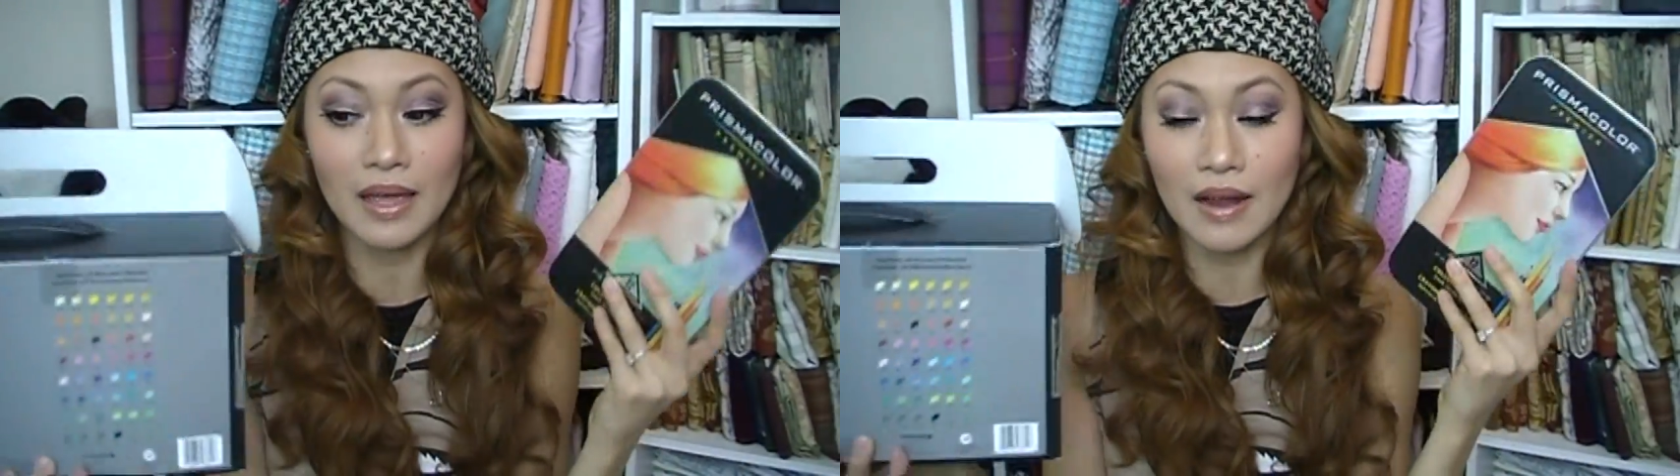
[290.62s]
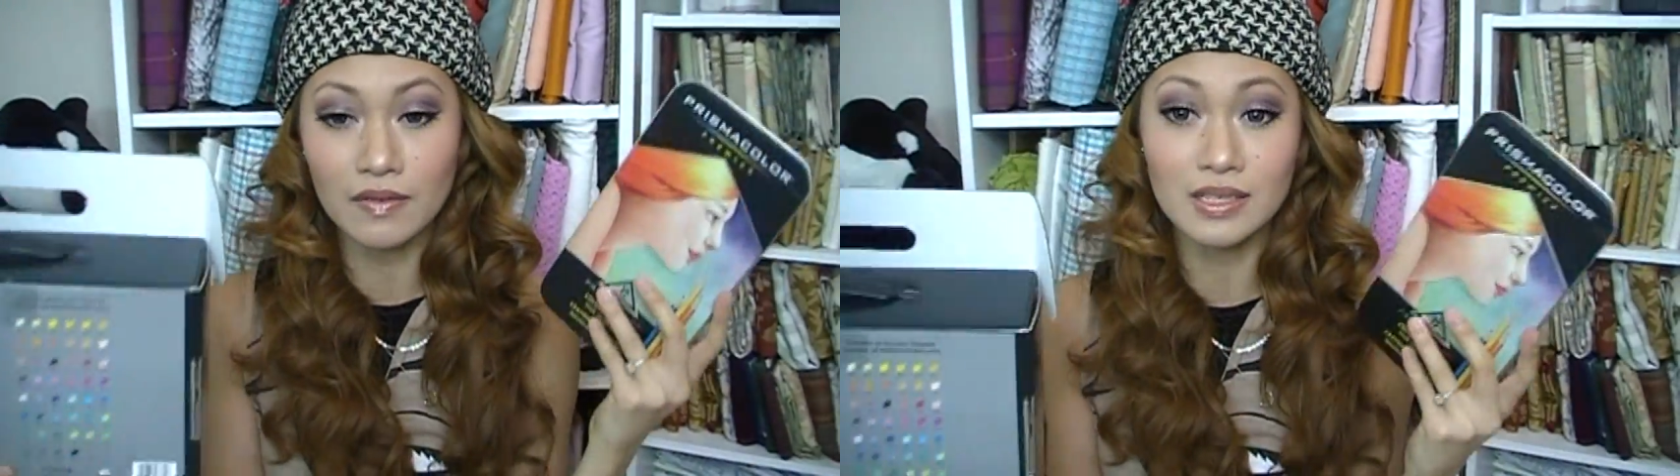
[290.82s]
me
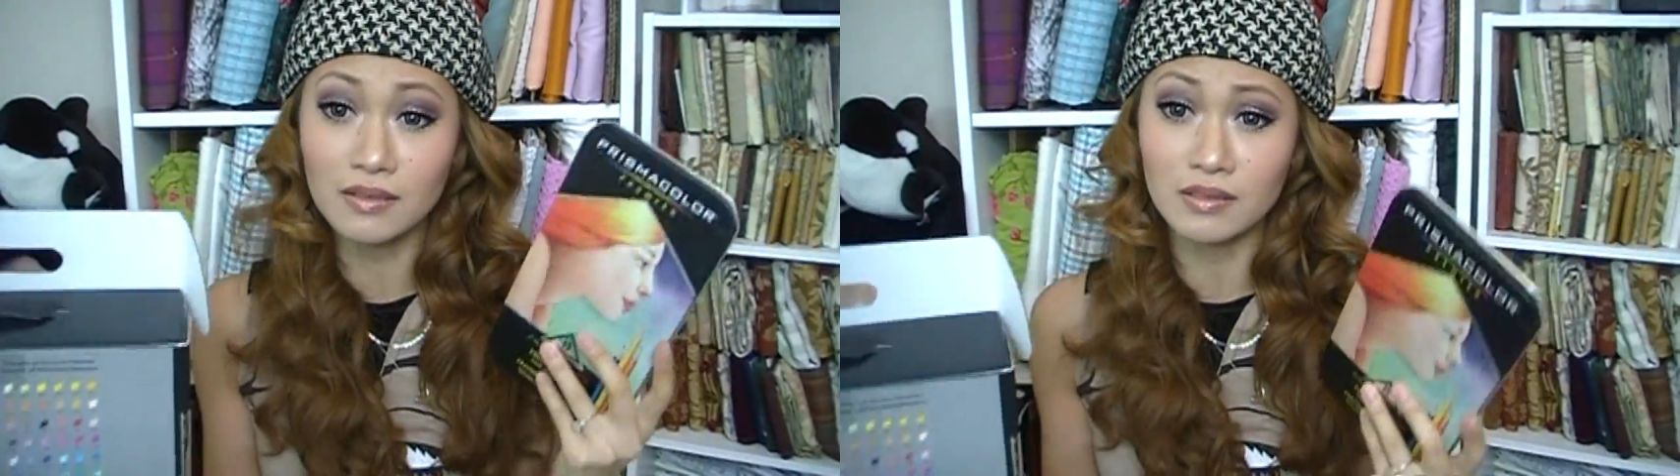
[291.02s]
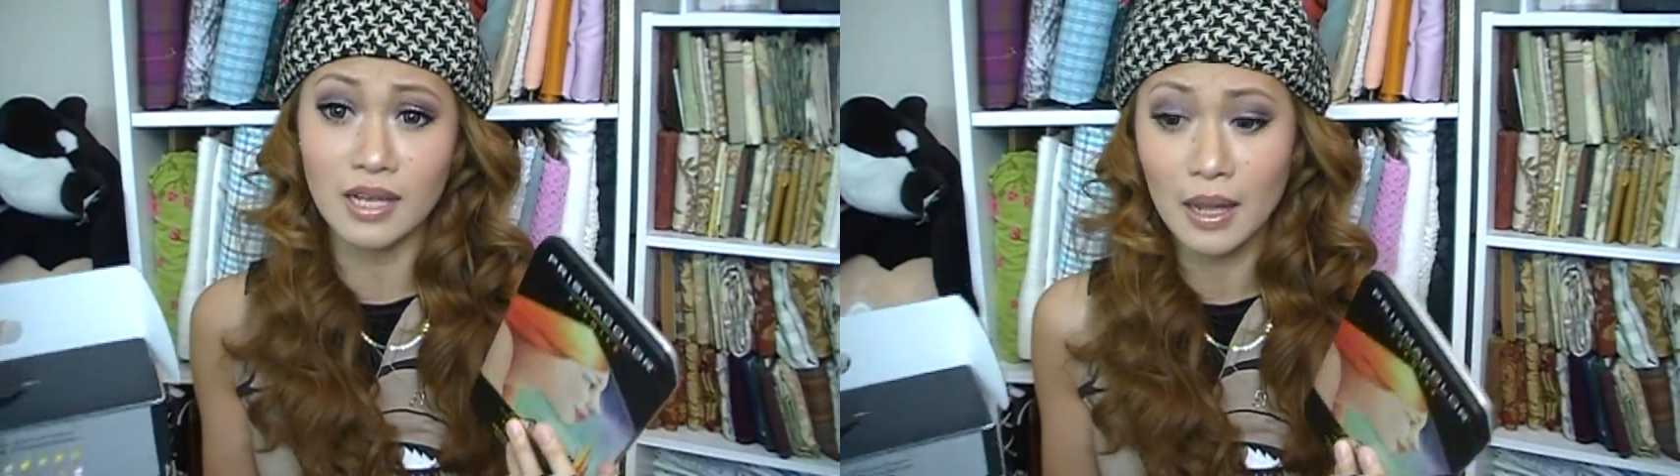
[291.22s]
every
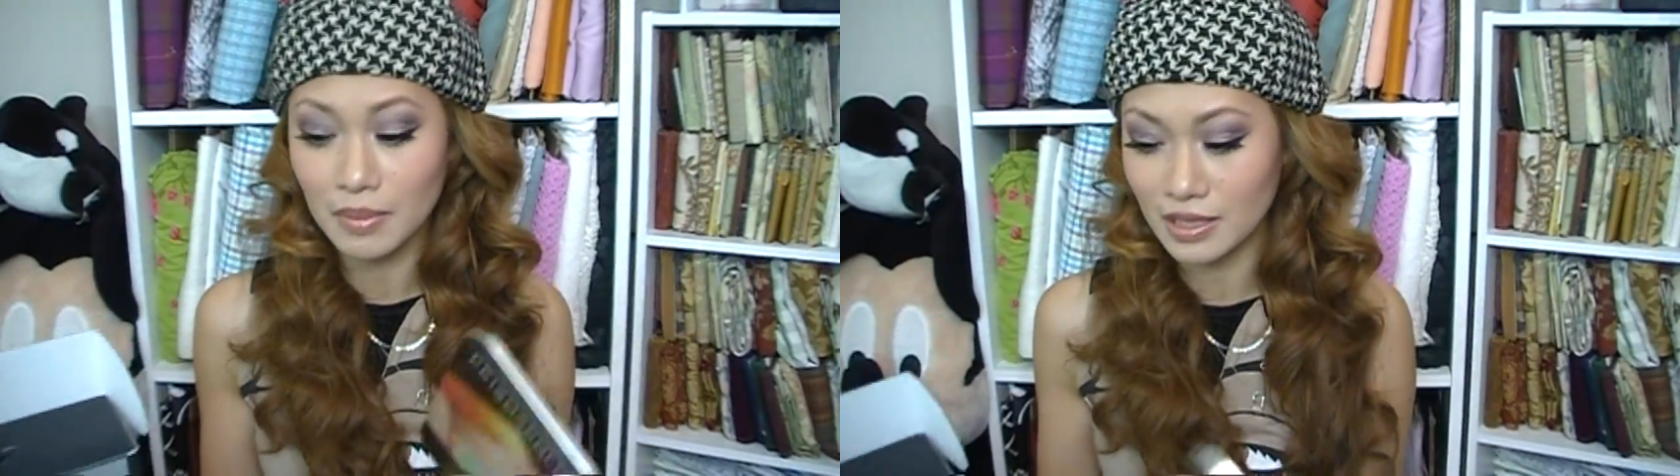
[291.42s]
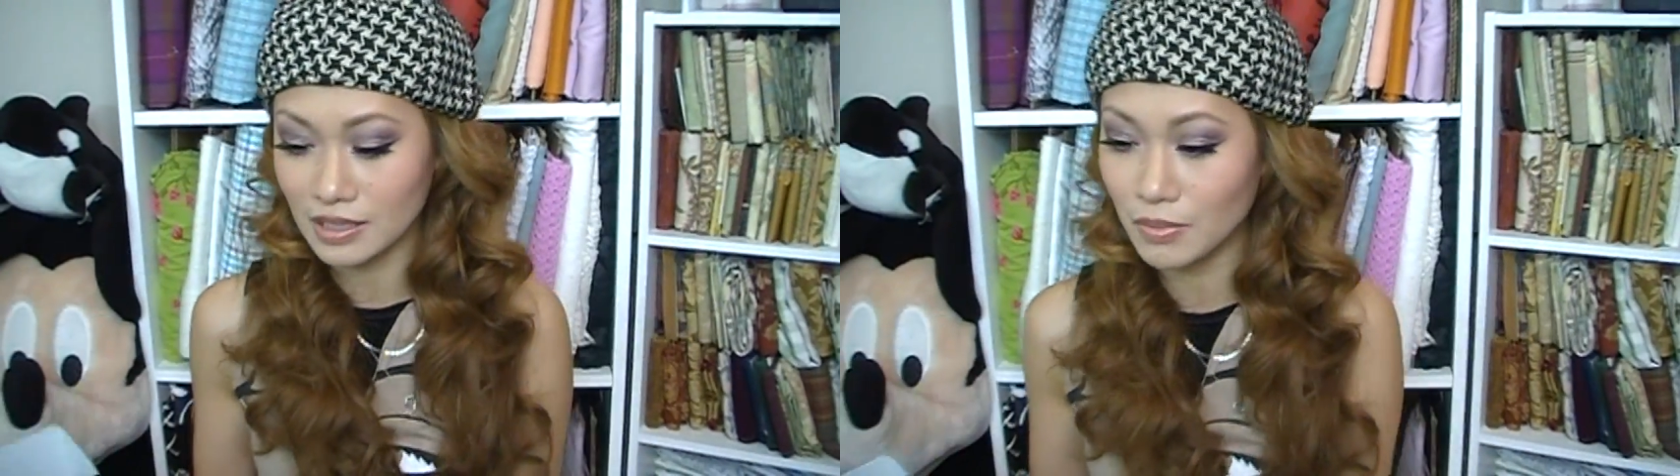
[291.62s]
single time
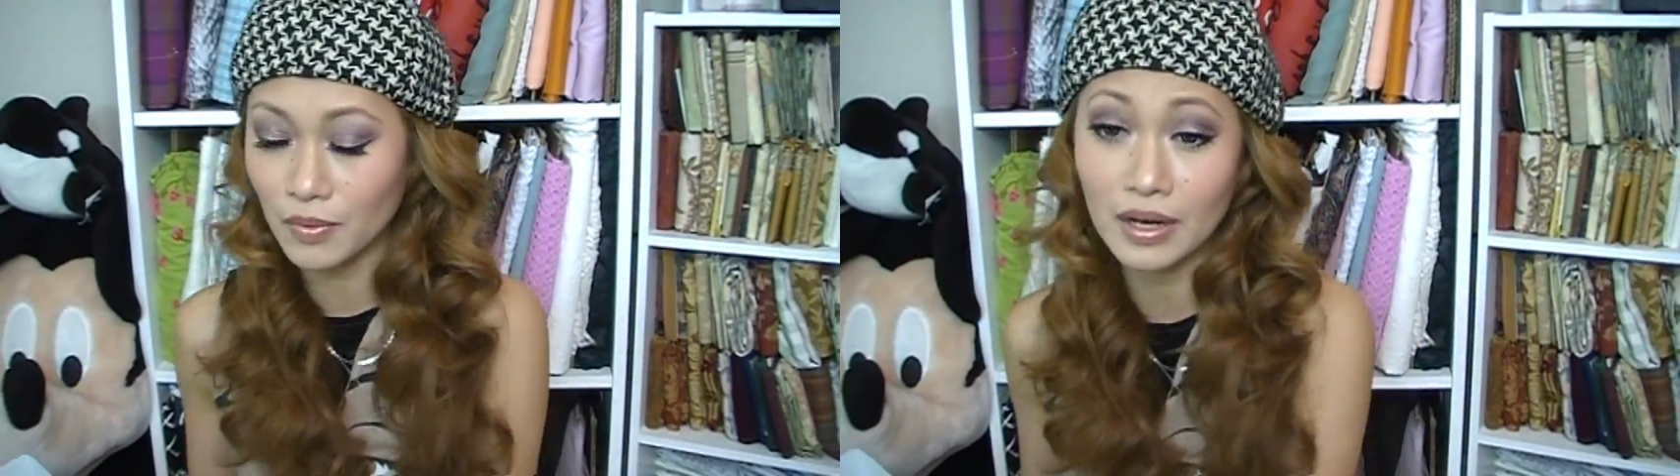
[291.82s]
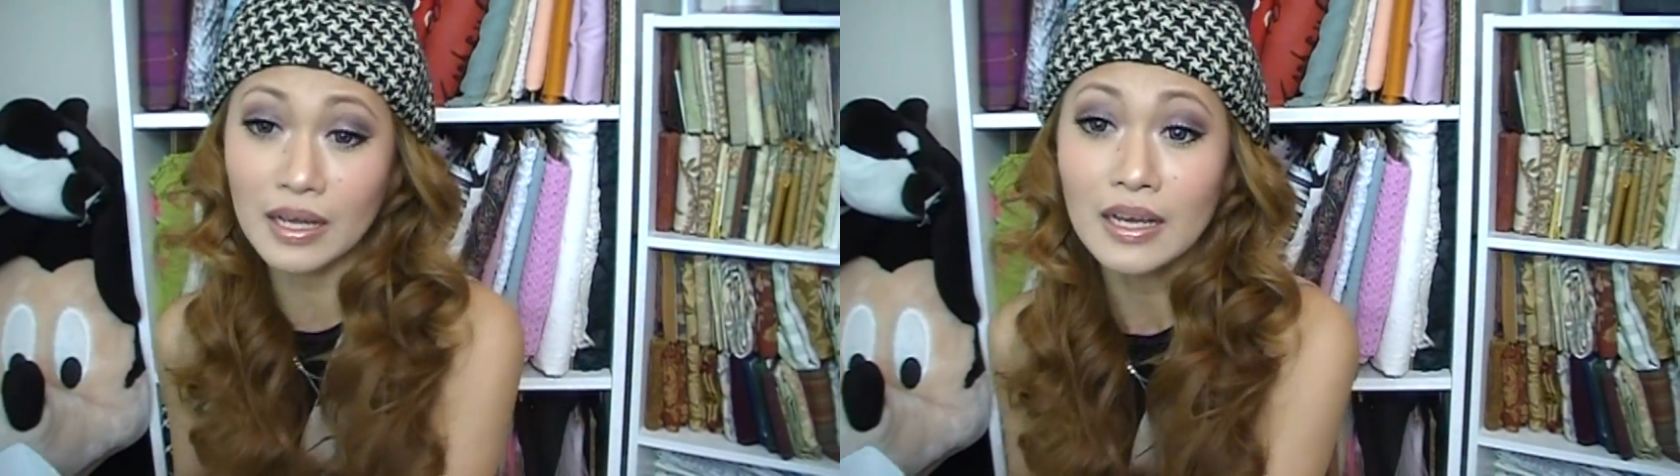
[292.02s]
because I'm
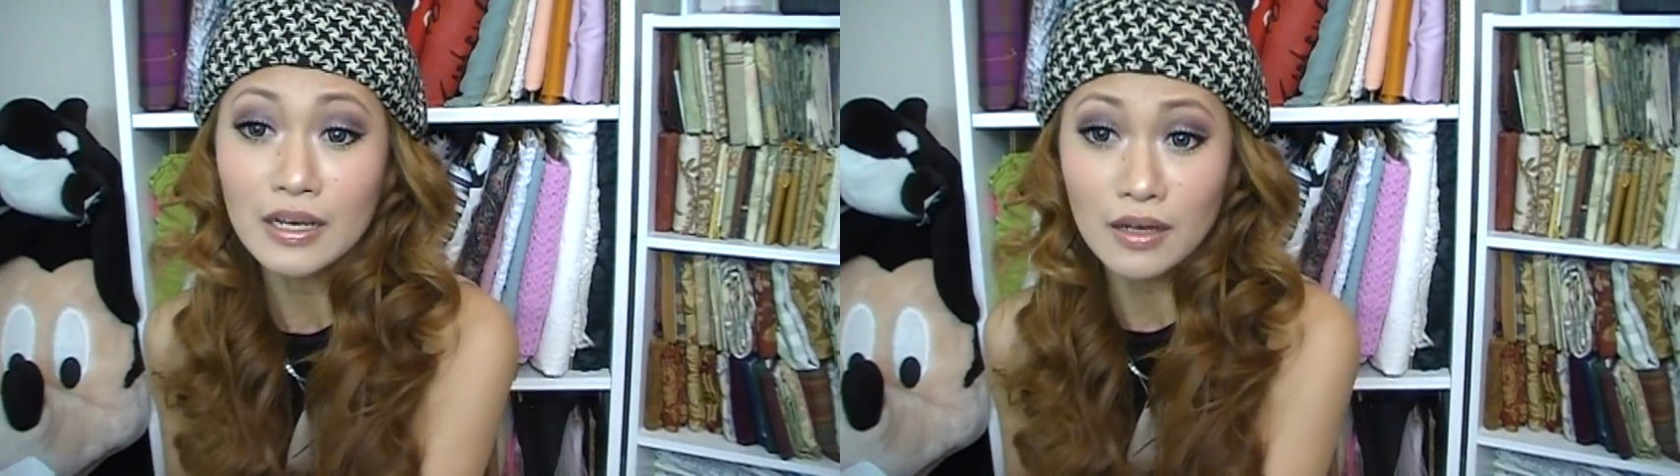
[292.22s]
already